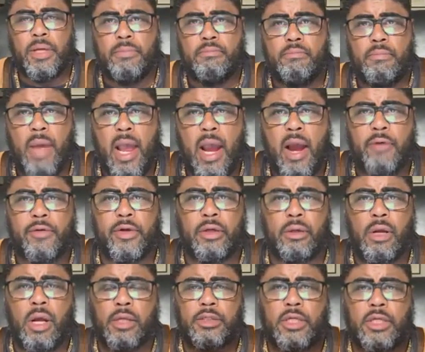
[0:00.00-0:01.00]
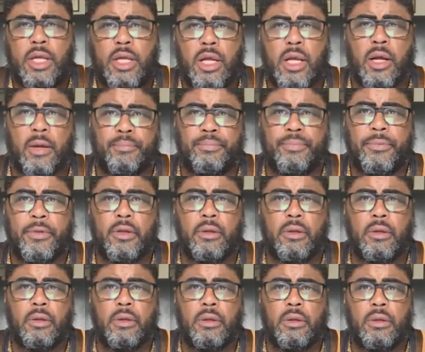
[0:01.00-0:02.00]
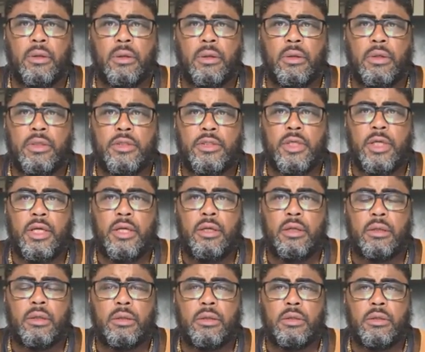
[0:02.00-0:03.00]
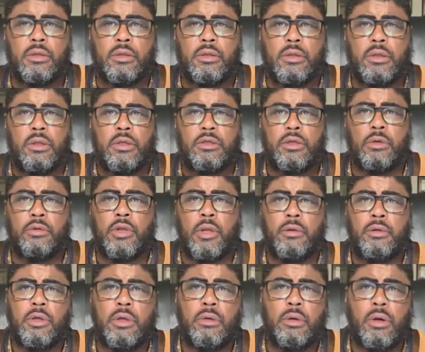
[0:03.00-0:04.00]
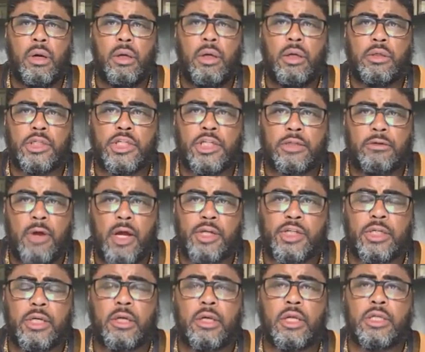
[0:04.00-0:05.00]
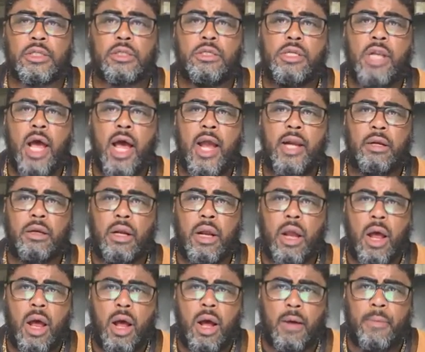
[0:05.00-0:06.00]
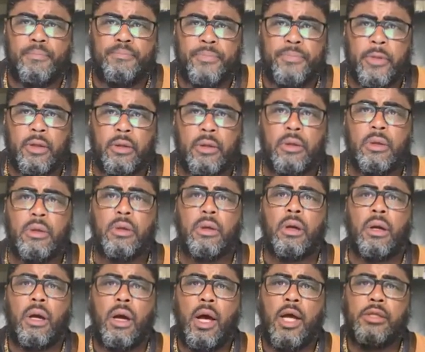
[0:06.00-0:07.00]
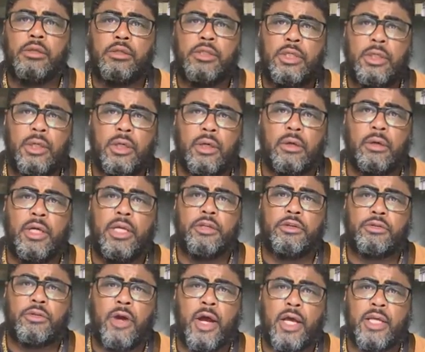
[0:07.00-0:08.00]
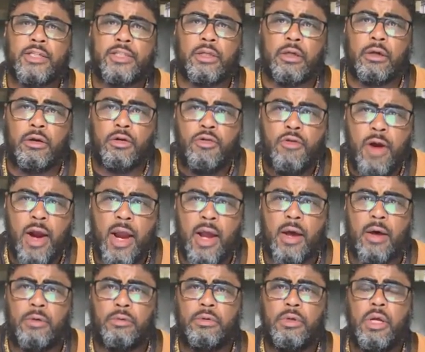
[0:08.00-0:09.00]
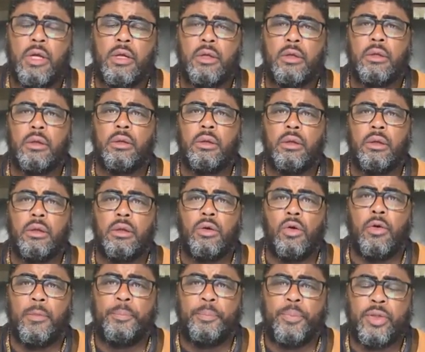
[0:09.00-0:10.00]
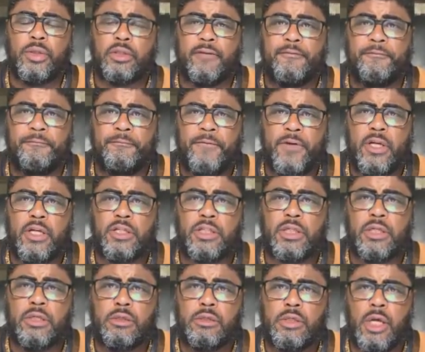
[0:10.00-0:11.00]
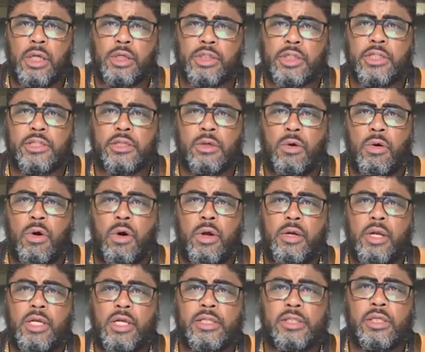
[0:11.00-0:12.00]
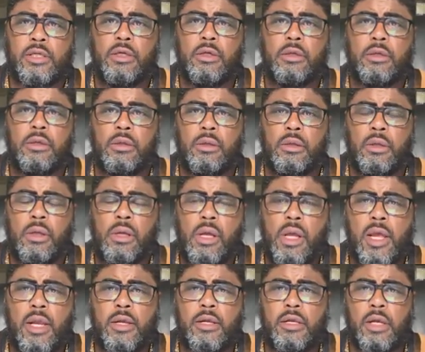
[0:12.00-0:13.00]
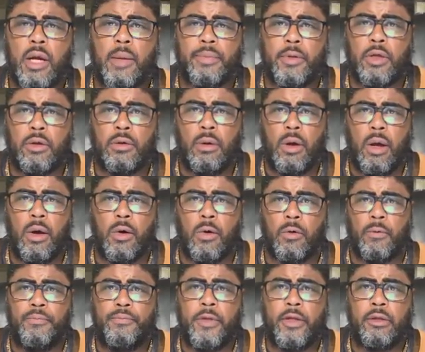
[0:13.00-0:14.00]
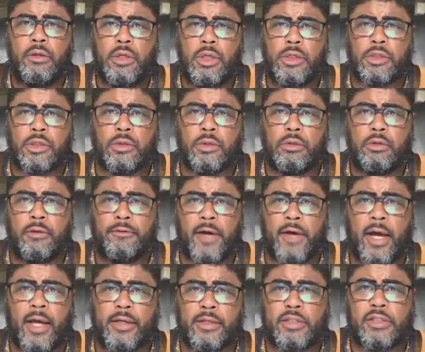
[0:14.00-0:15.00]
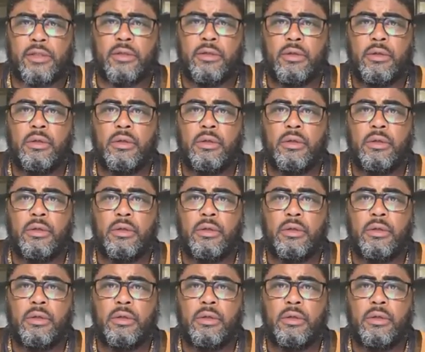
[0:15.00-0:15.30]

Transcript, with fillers: married unto him. See? So the nuclear destruction does not come until he tries to crown or put the finishing touches on his NWO, the digital device,